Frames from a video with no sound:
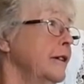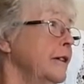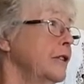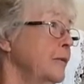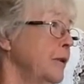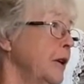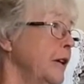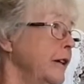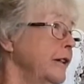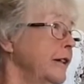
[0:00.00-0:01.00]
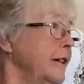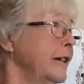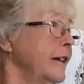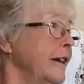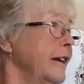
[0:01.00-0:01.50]
oversupplied
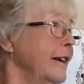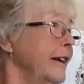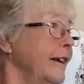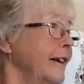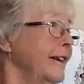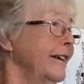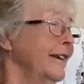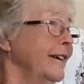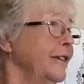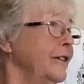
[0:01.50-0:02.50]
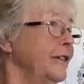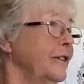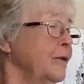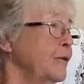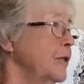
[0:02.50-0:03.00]
and
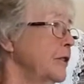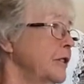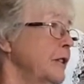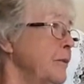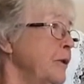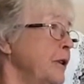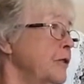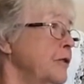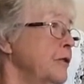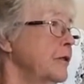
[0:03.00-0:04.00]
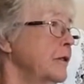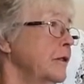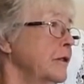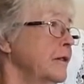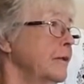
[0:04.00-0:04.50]
somebody else
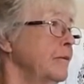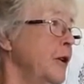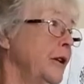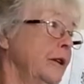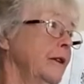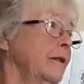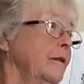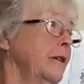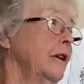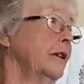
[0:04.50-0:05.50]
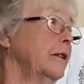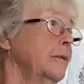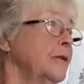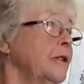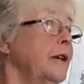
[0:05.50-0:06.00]
might like them.
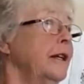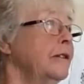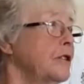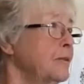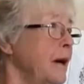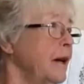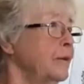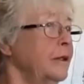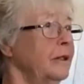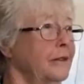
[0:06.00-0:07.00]
So Helen Sparkman, who